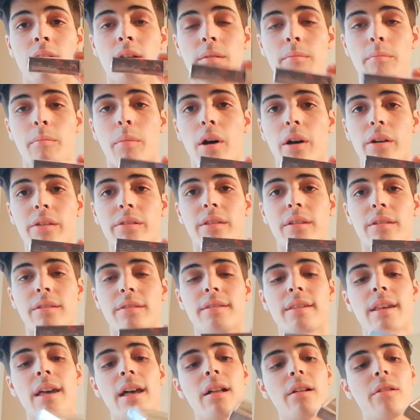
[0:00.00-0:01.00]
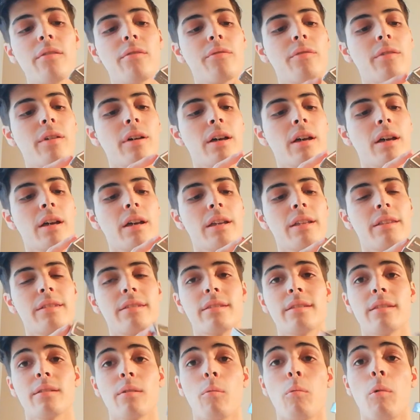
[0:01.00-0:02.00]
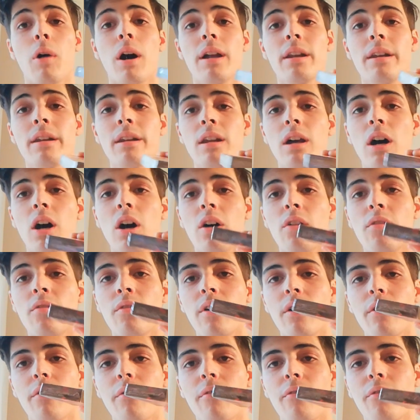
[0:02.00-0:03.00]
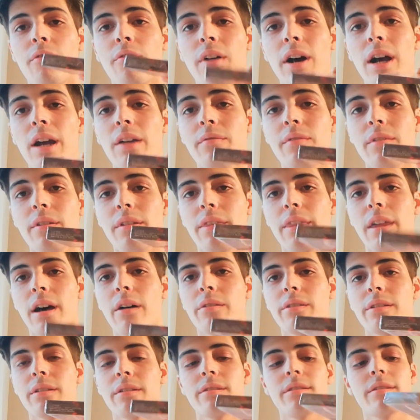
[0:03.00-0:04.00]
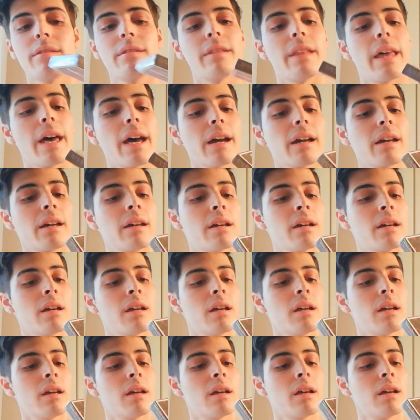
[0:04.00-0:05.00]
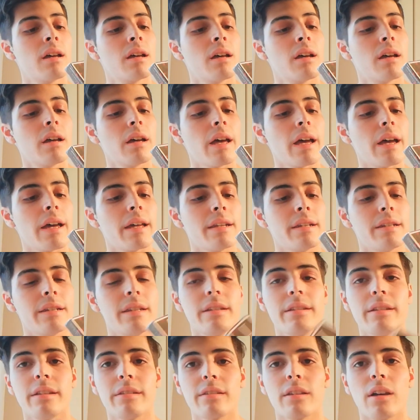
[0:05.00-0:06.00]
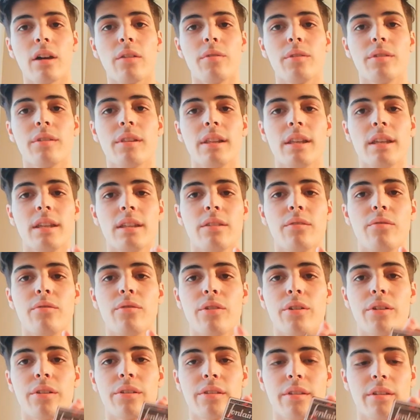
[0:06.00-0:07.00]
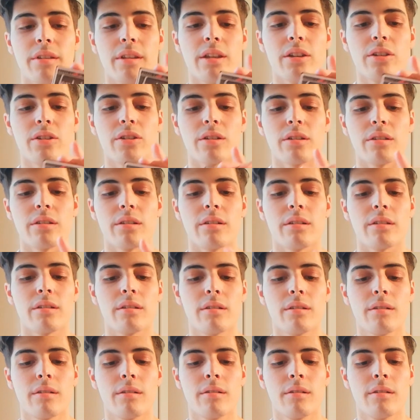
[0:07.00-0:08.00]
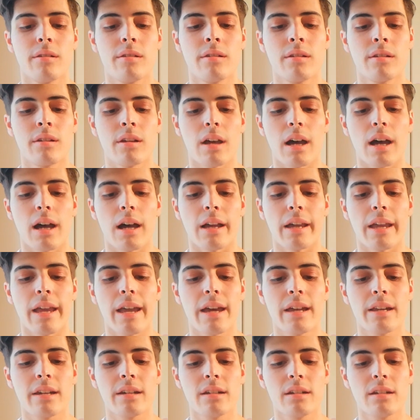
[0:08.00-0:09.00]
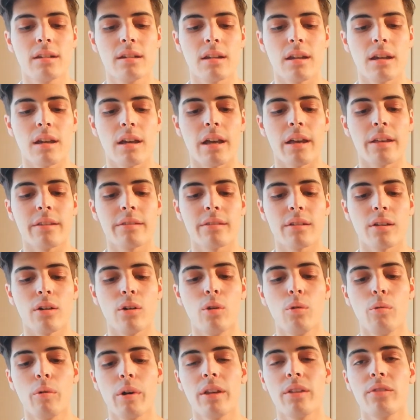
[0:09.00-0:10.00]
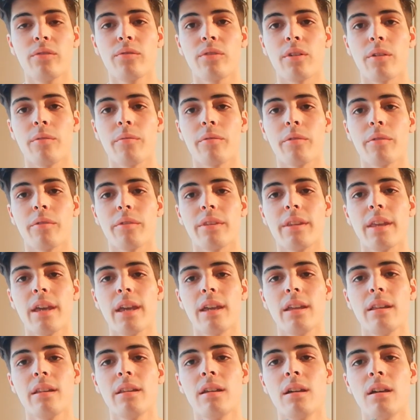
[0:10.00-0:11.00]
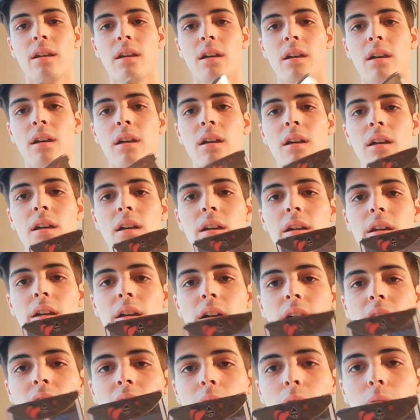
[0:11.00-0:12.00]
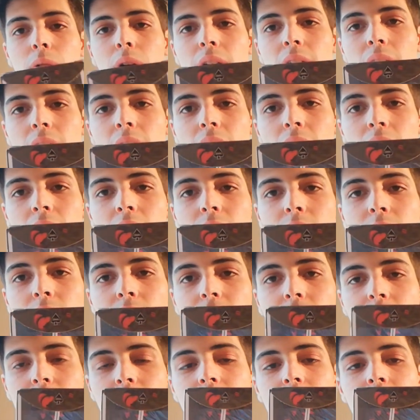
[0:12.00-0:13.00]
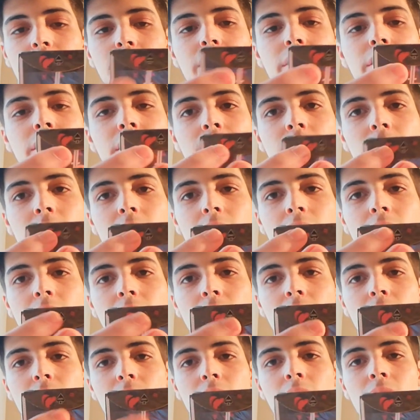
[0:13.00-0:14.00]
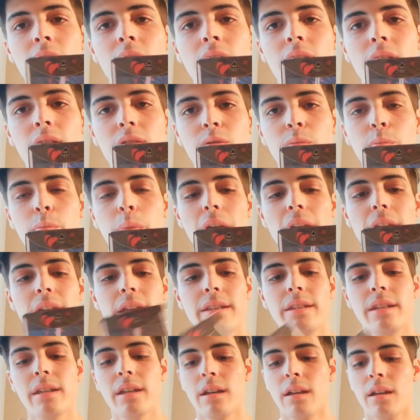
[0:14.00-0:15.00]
box itself. It's one of 5,000th deck, and this is obviously the first edition. Again, as always from Fontaine, here we have this little spade,